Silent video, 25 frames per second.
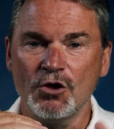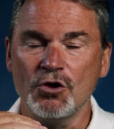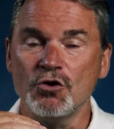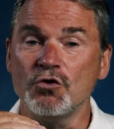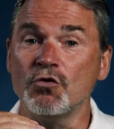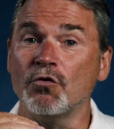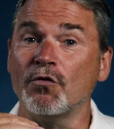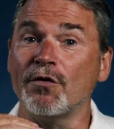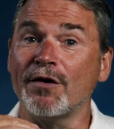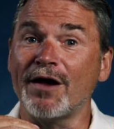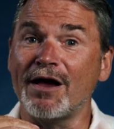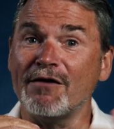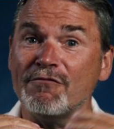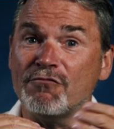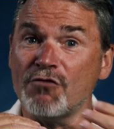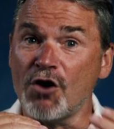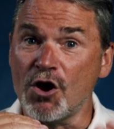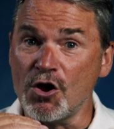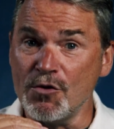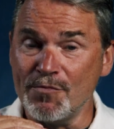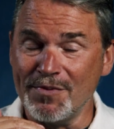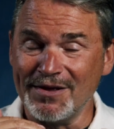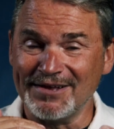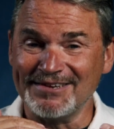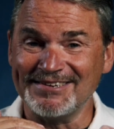your
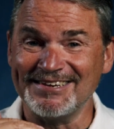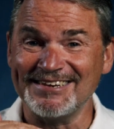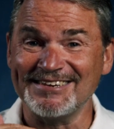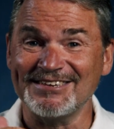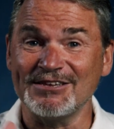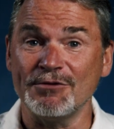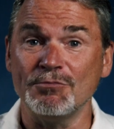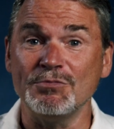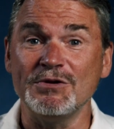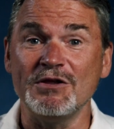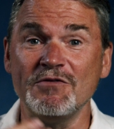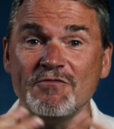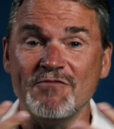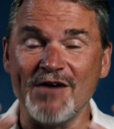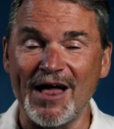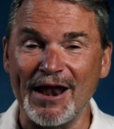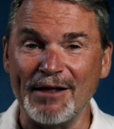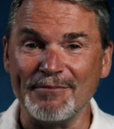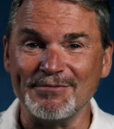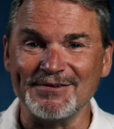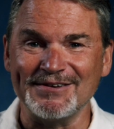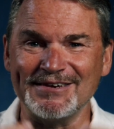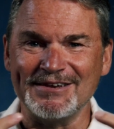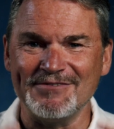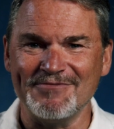aerobic system
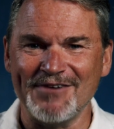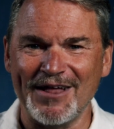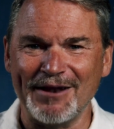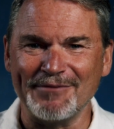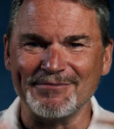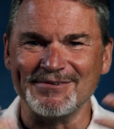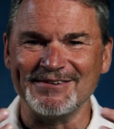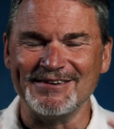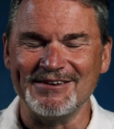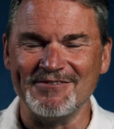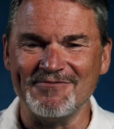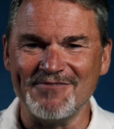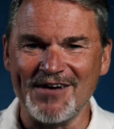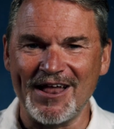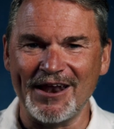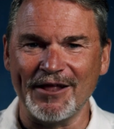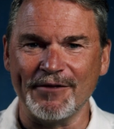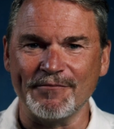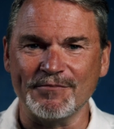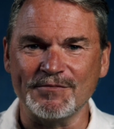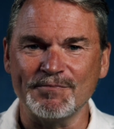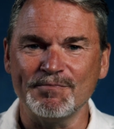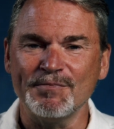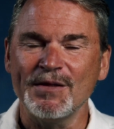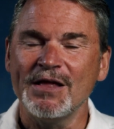develops and develops and
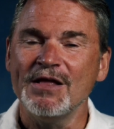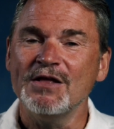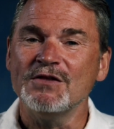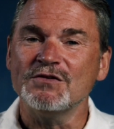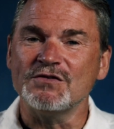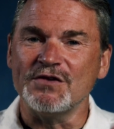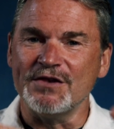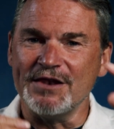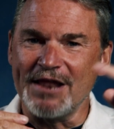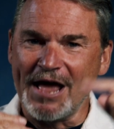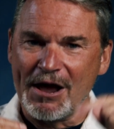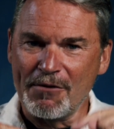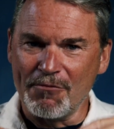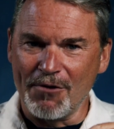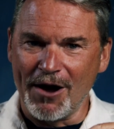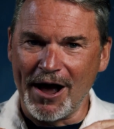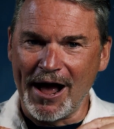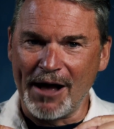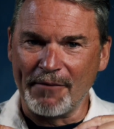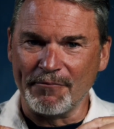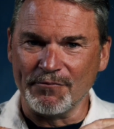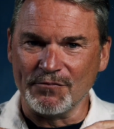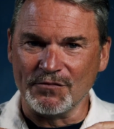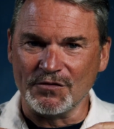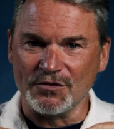develops. So now what
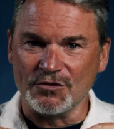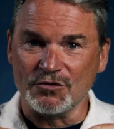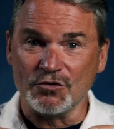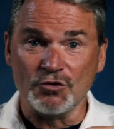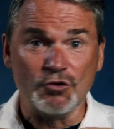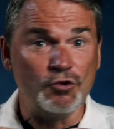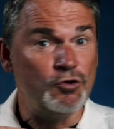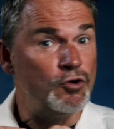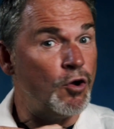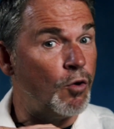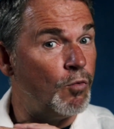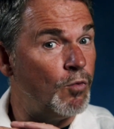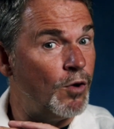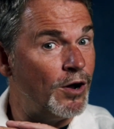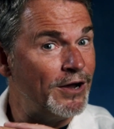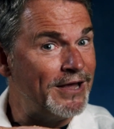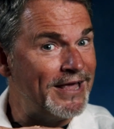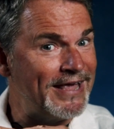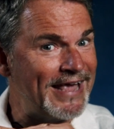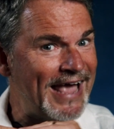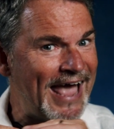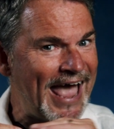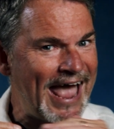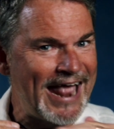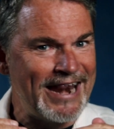happens is you're not
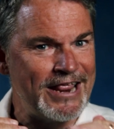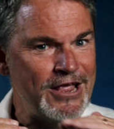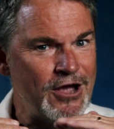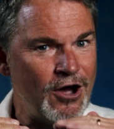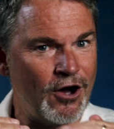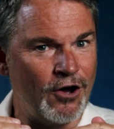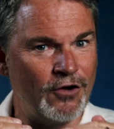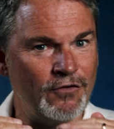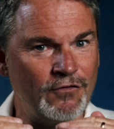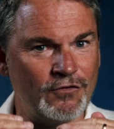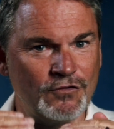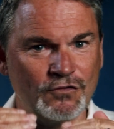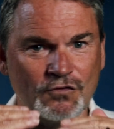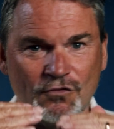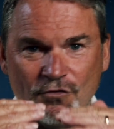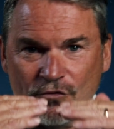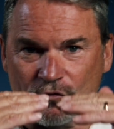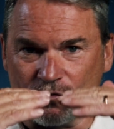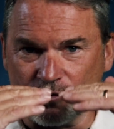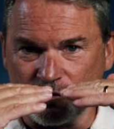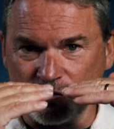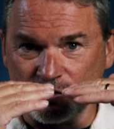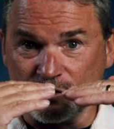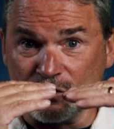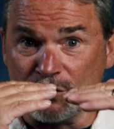working any harder at all,
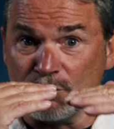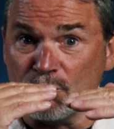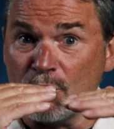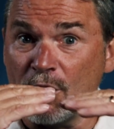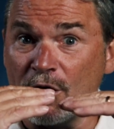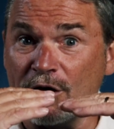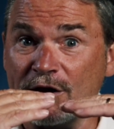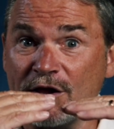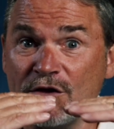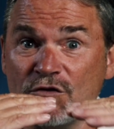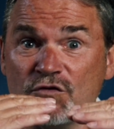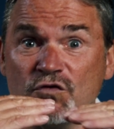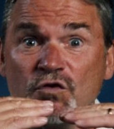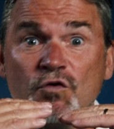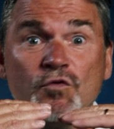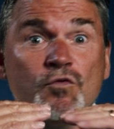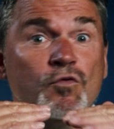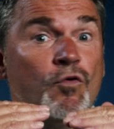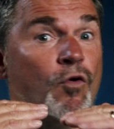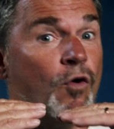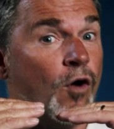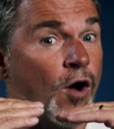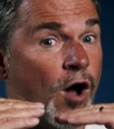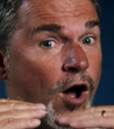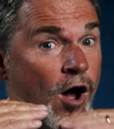because you're working to
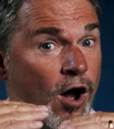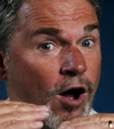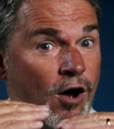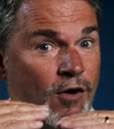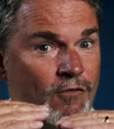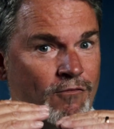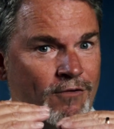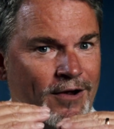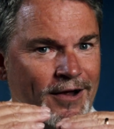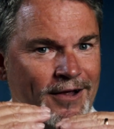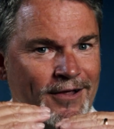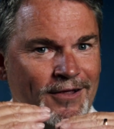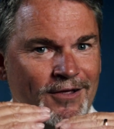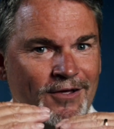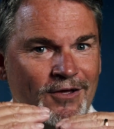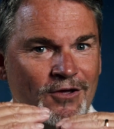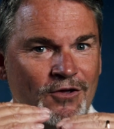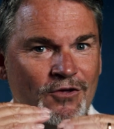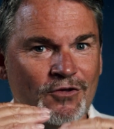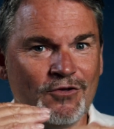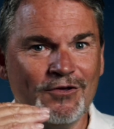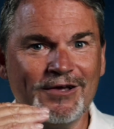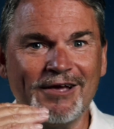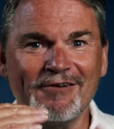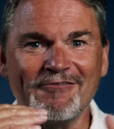your heart rate.
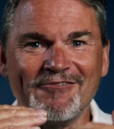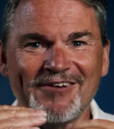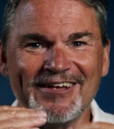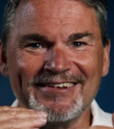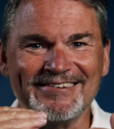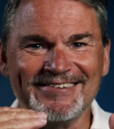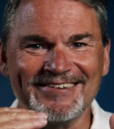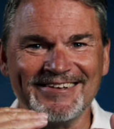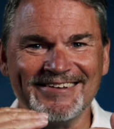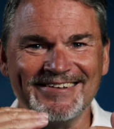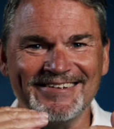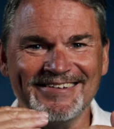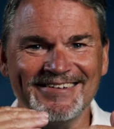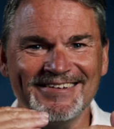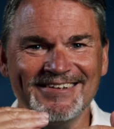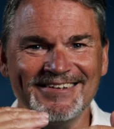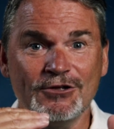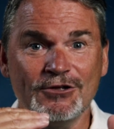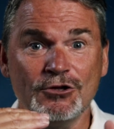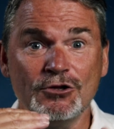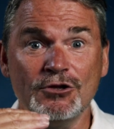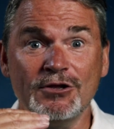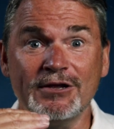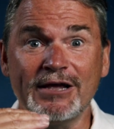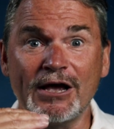You get faster,
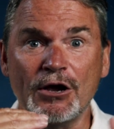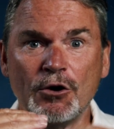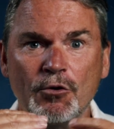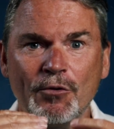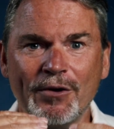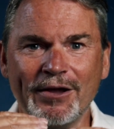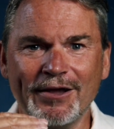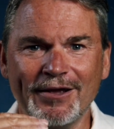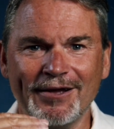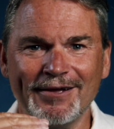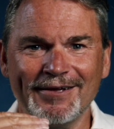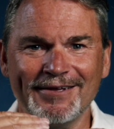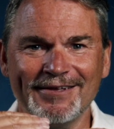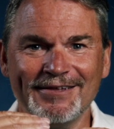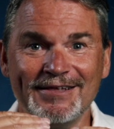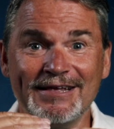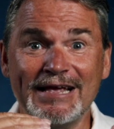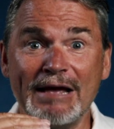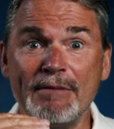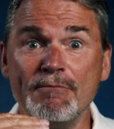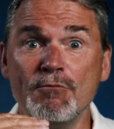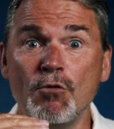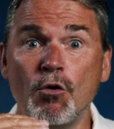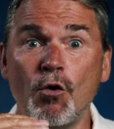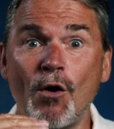you get quicker, you
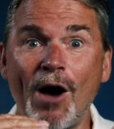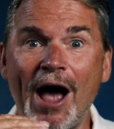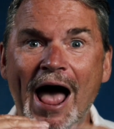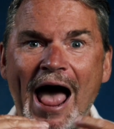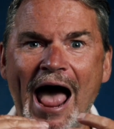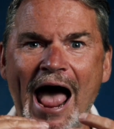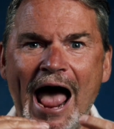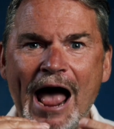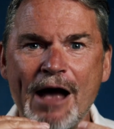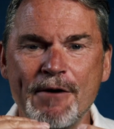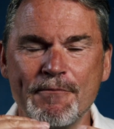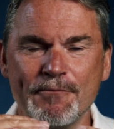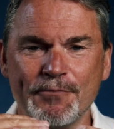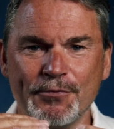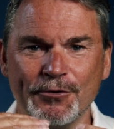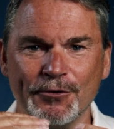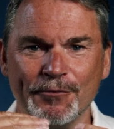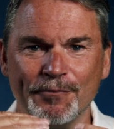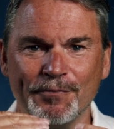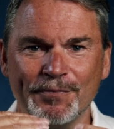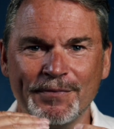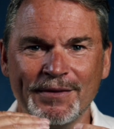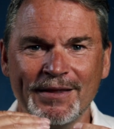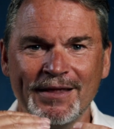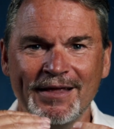get more
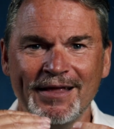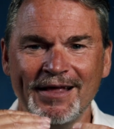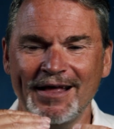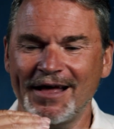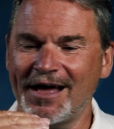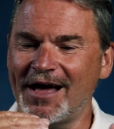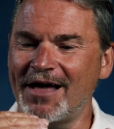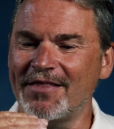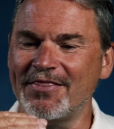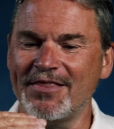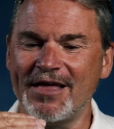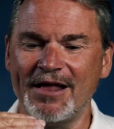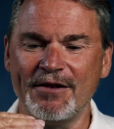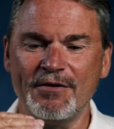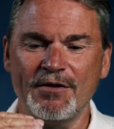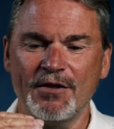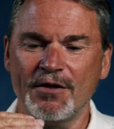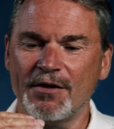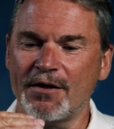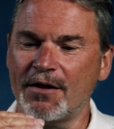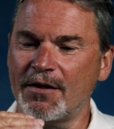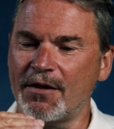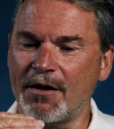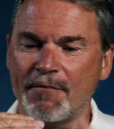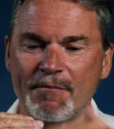output. And then
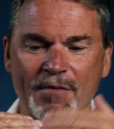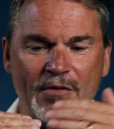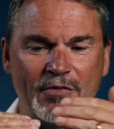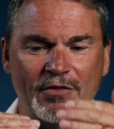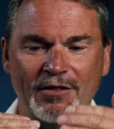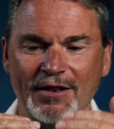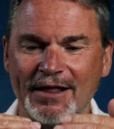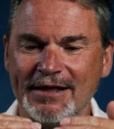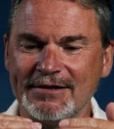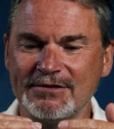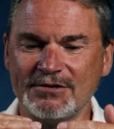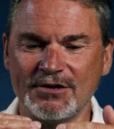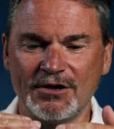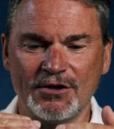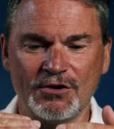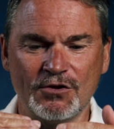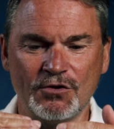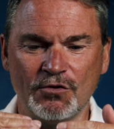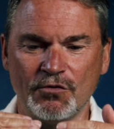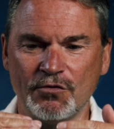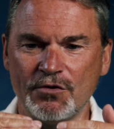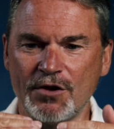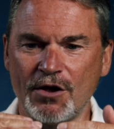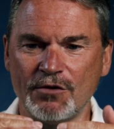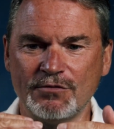a month later,
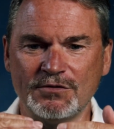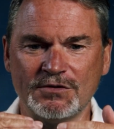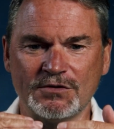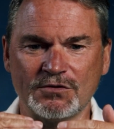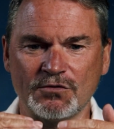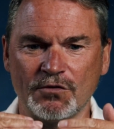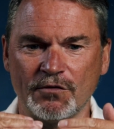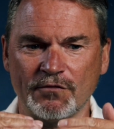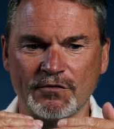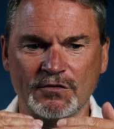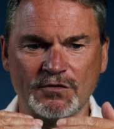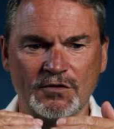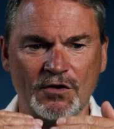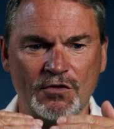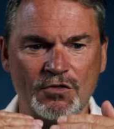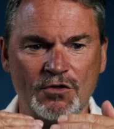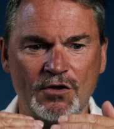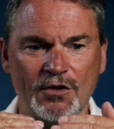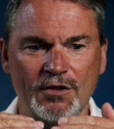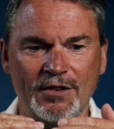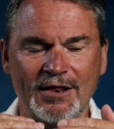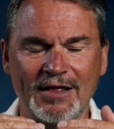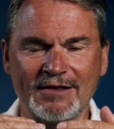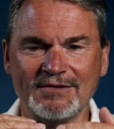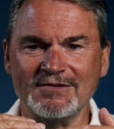you'll notice all of a sudden
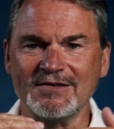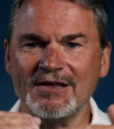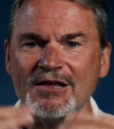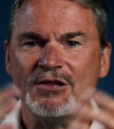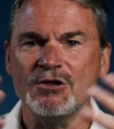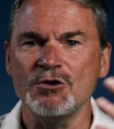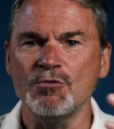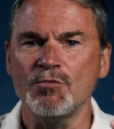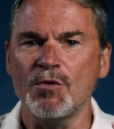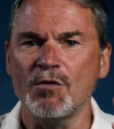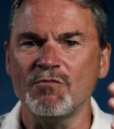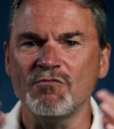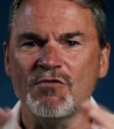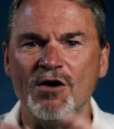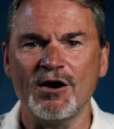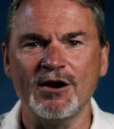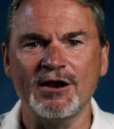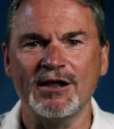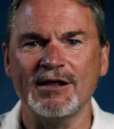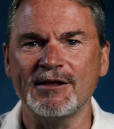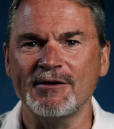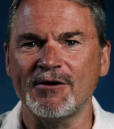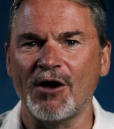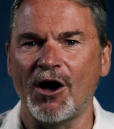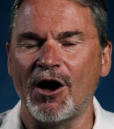that, let's say you were
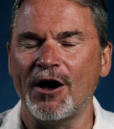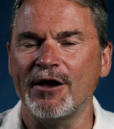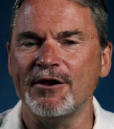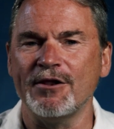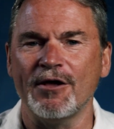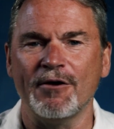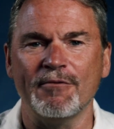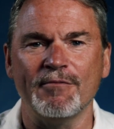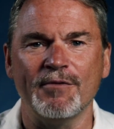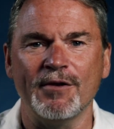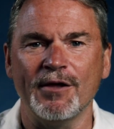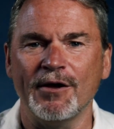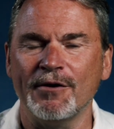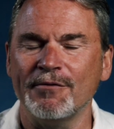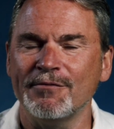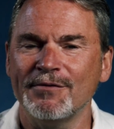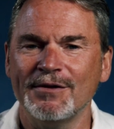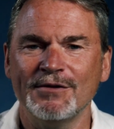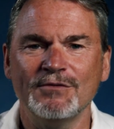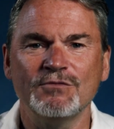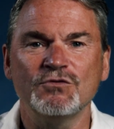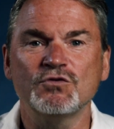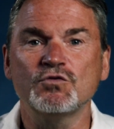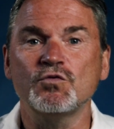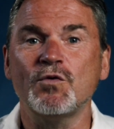running,
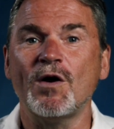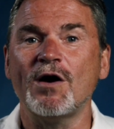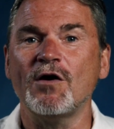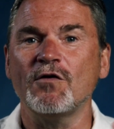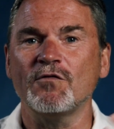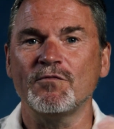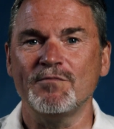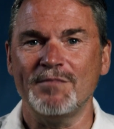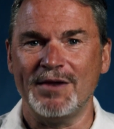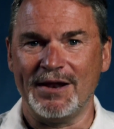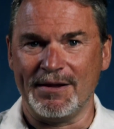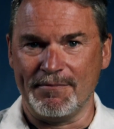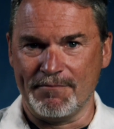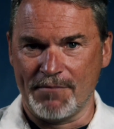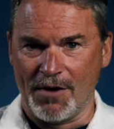12-minute